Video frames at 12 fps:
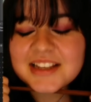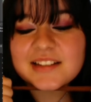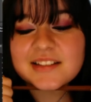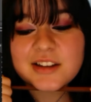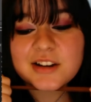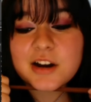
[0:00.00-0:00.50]

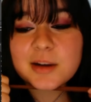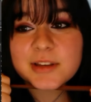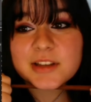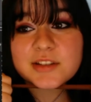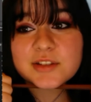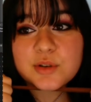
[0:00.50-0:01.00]
Dear Army,
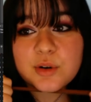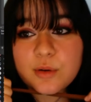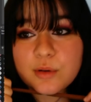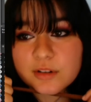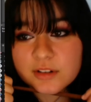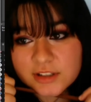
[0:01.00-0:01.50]
it's
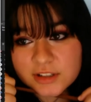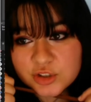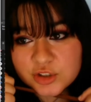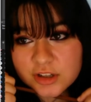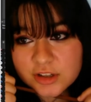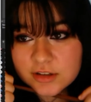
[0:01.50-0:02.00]
totally
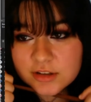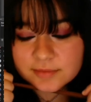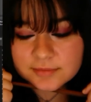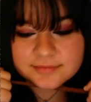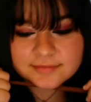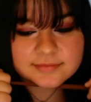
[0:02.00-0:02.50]
chill.
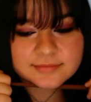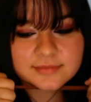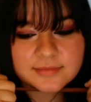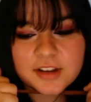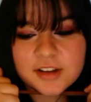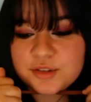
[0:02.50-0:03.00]

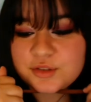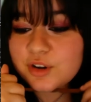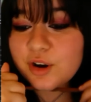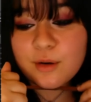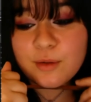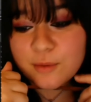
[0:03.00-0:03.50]

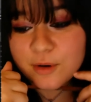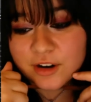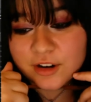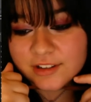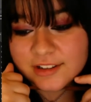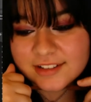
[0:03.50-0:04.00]
Don't
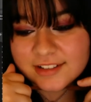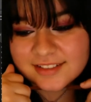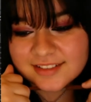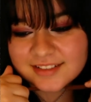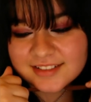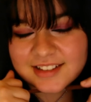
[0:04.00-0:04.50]
worry.
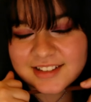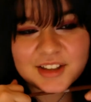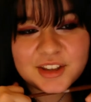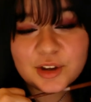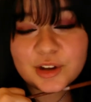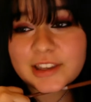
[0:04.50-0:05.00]

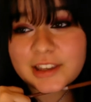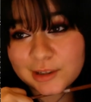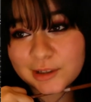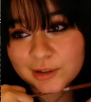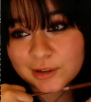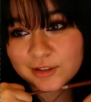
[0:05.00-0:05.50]
You're
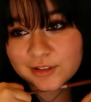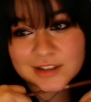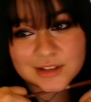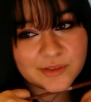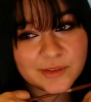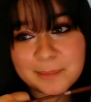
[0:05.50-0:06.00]
here.
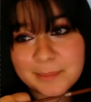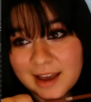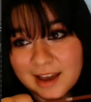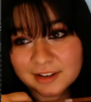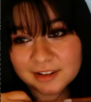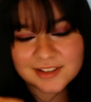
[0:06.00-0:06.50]
That's all that
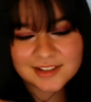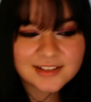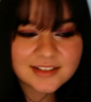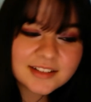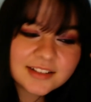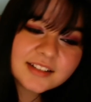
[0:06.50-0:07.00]
matters.
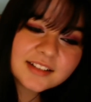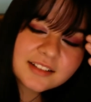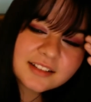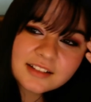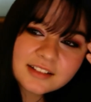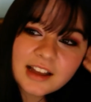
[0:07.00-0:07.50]

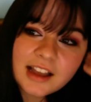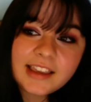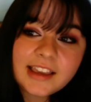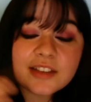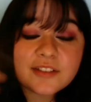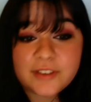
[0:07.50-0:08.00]
I
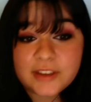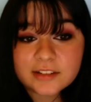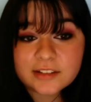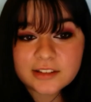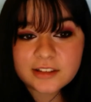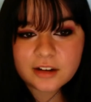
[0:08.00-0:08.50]
get the
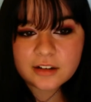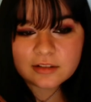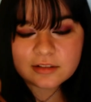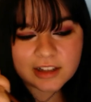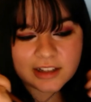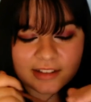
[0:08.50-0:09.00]
feeling, though.
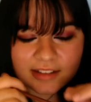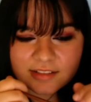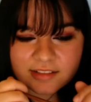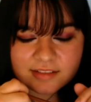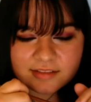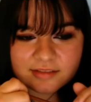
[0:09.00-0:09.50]
Like,
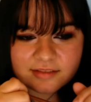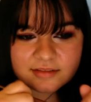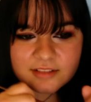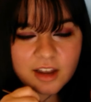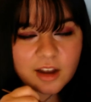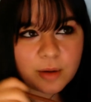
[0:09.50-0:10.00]

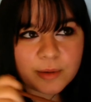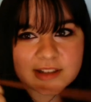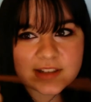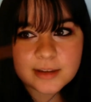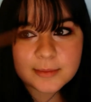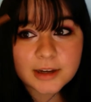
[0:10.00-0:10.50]
I always
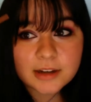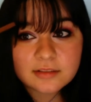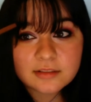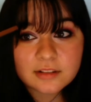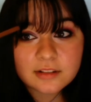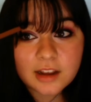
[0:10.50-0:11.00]
think about
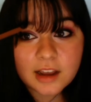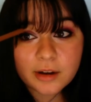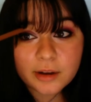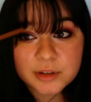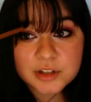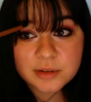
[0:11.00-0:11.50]
how
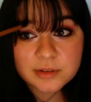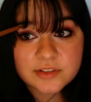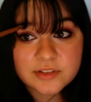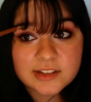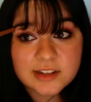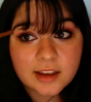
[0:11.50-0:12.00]
I wish I would have
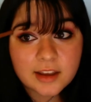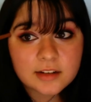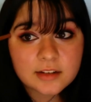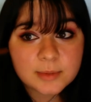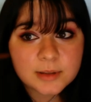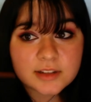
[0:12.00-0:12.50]

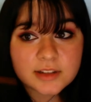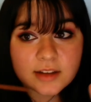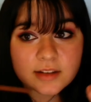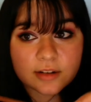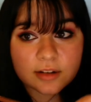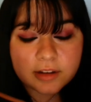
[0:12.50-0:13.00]
stanned
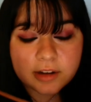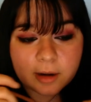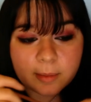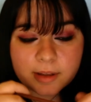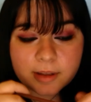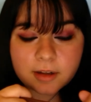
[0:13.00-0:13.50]
BTS earlier,
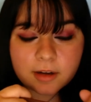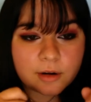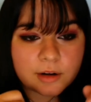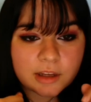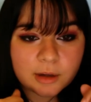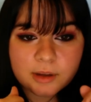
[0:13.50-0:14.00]
but, you know,
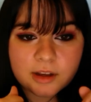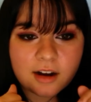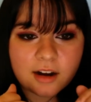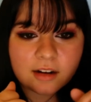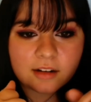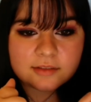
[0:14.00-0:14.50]
here we
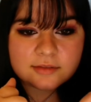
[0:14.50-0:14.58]
are.